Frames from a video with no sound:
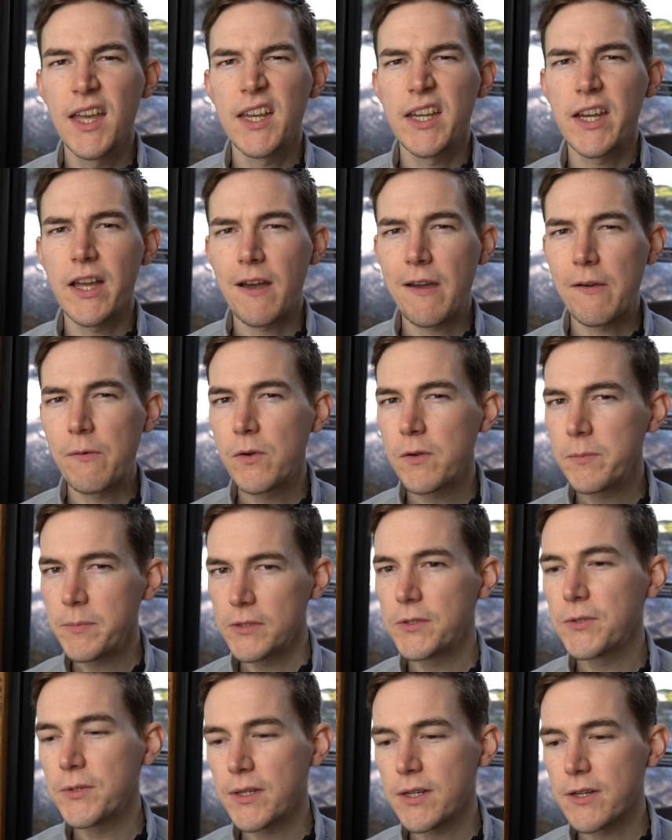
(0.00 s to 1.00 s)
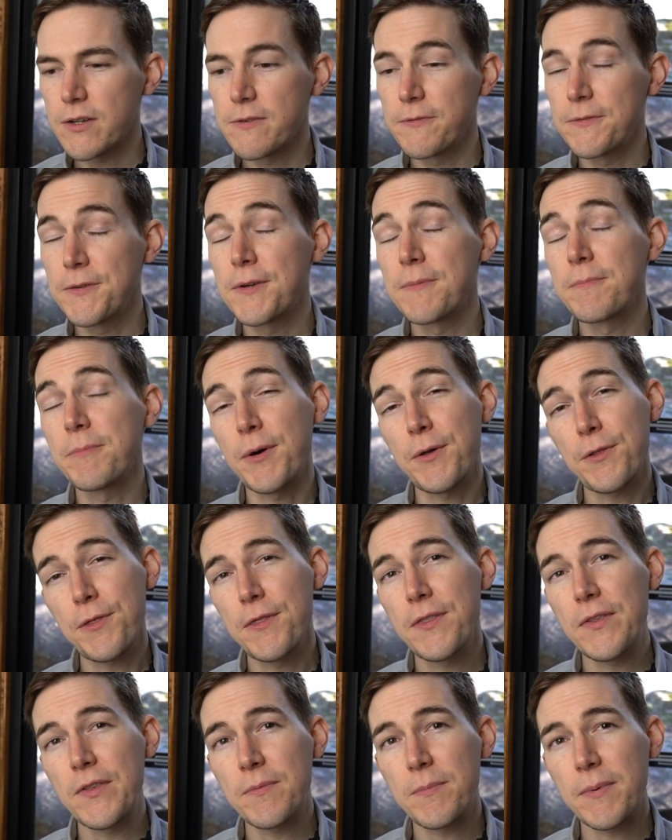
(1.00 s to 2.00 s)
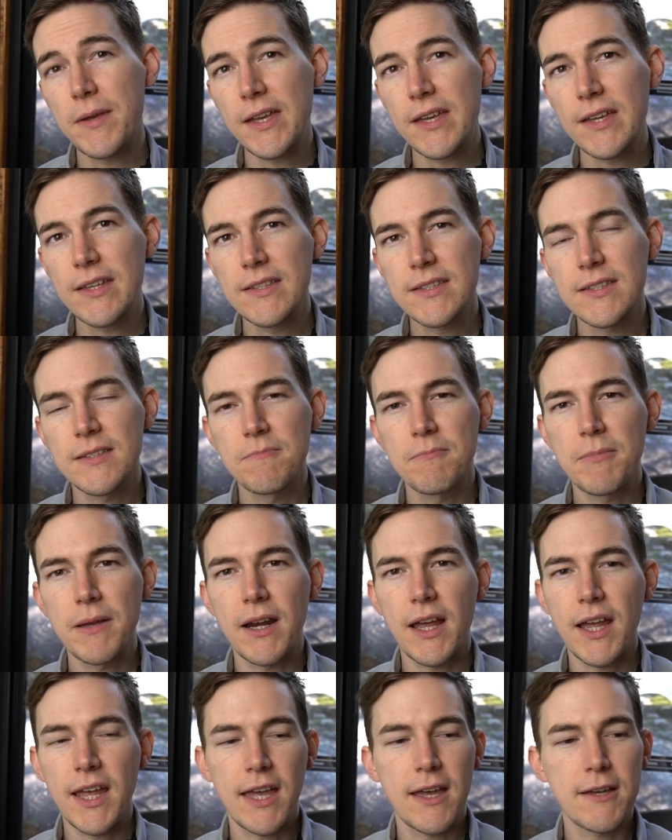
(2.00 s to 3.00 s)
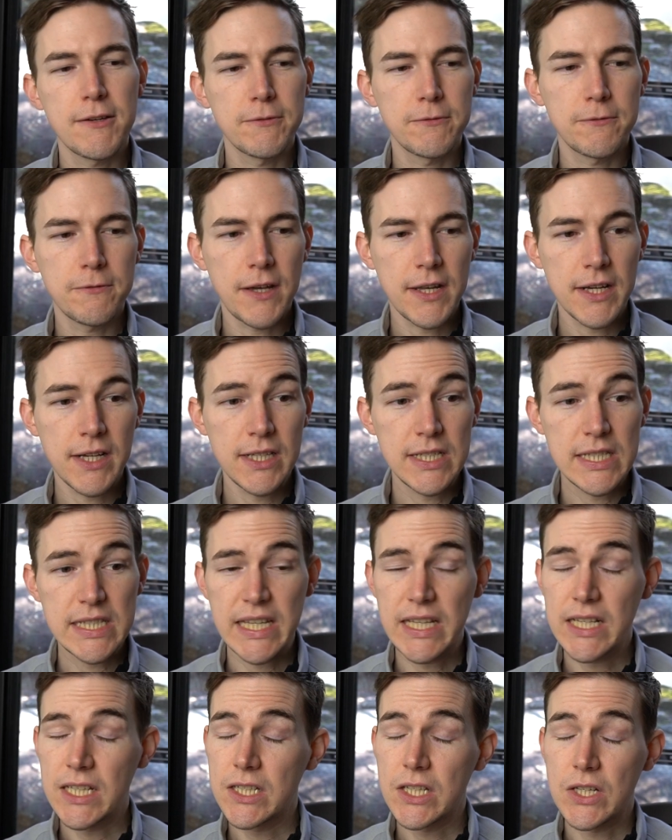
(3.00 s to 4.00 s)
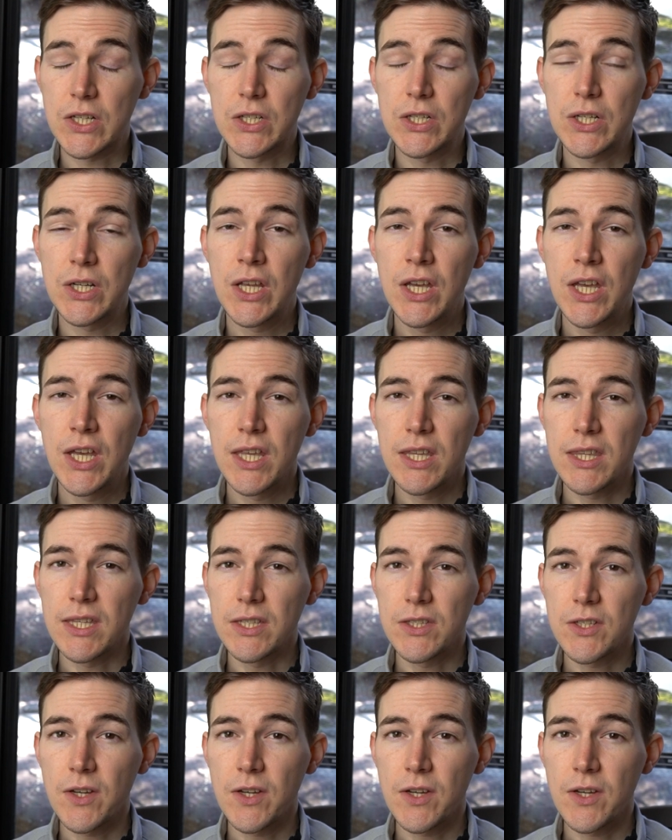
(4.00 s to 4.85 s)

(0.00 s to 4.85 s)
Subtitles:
Now I will be doing a review on both these bags, but I have finally settled on the